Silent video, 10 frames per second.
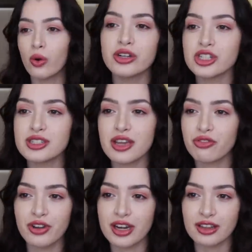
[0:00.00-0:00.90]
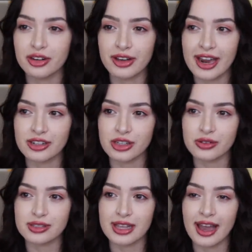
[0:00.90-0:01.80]
Or just like funny little
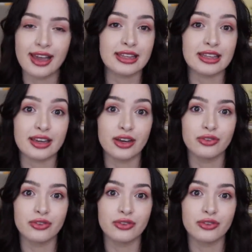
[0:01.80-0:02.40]
anecdotes that I can think